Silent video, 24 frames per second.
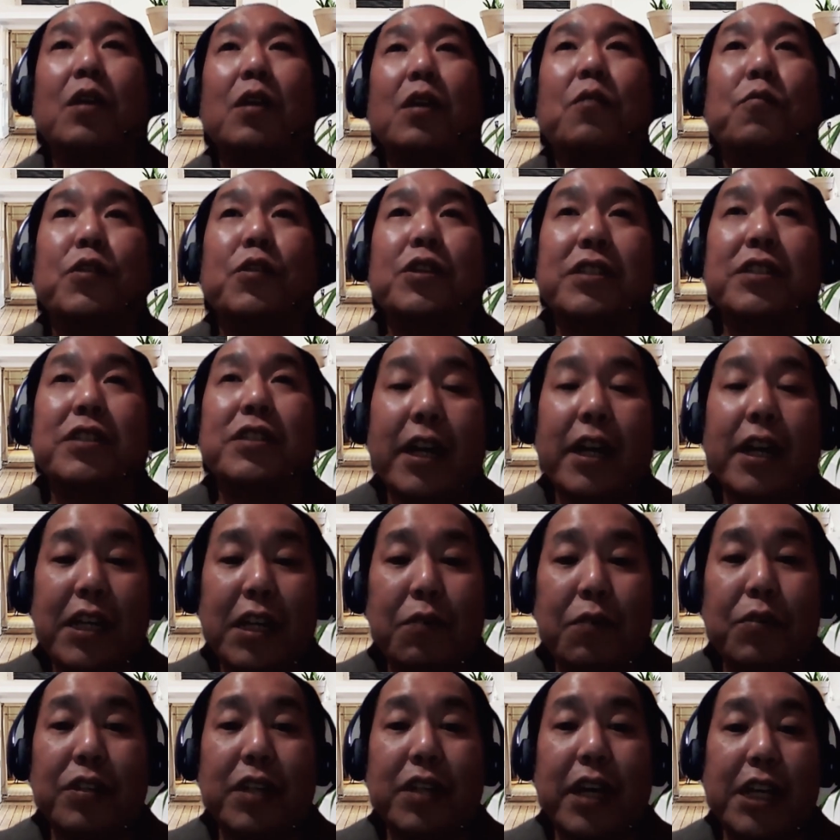We're starting
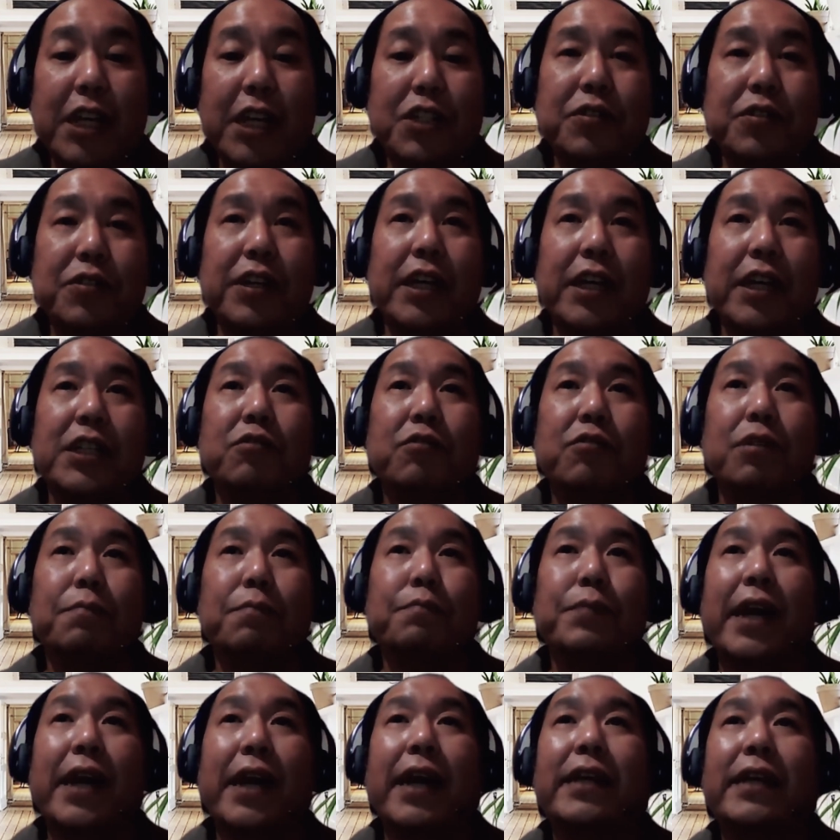with the educational
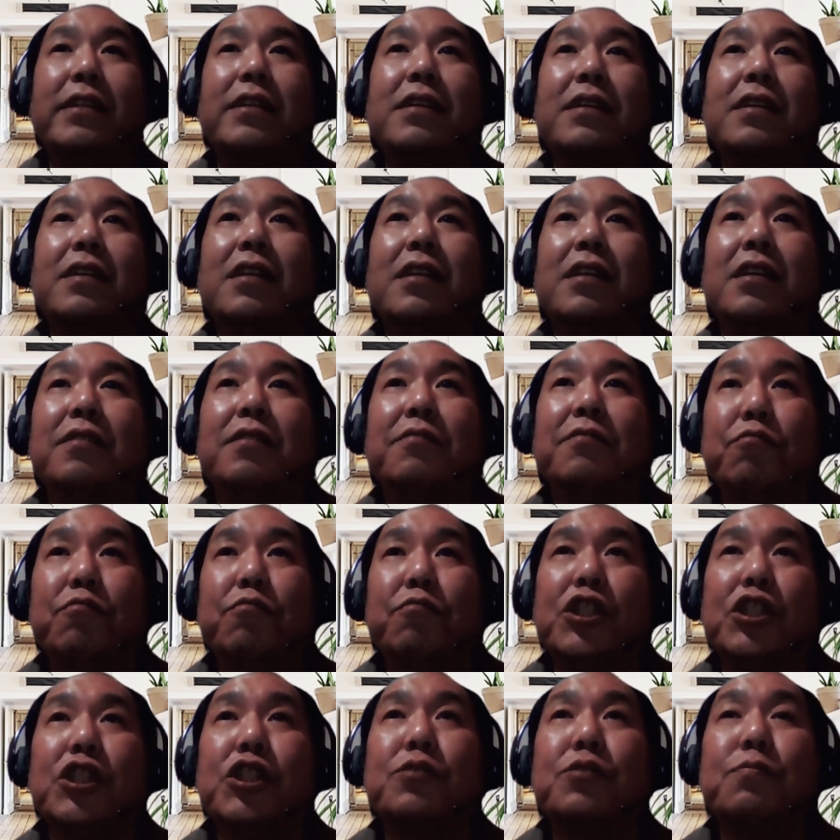plan,
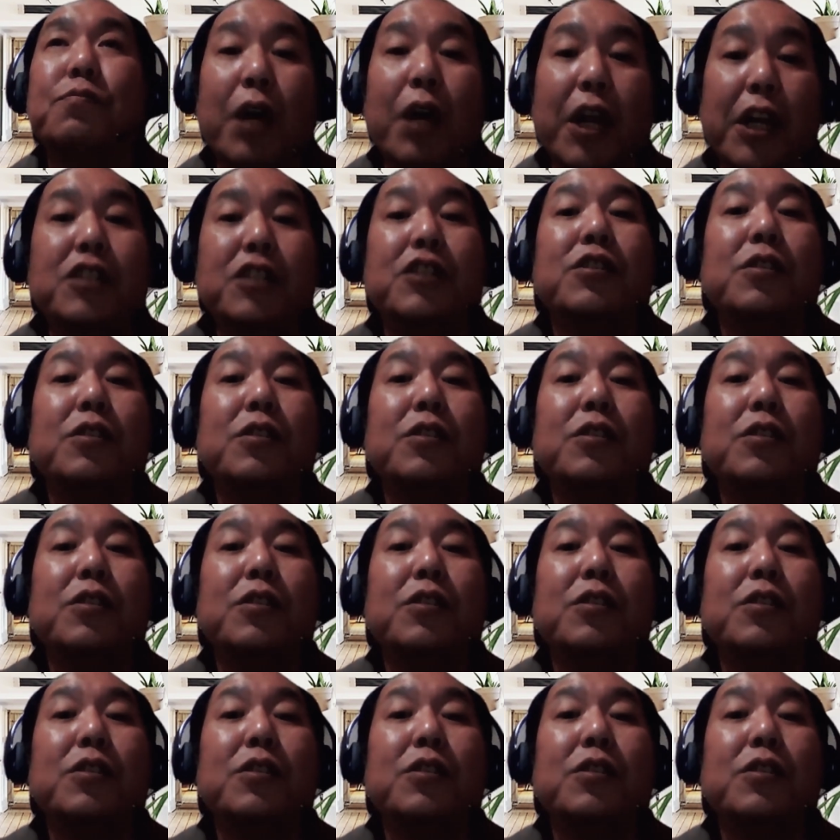which is March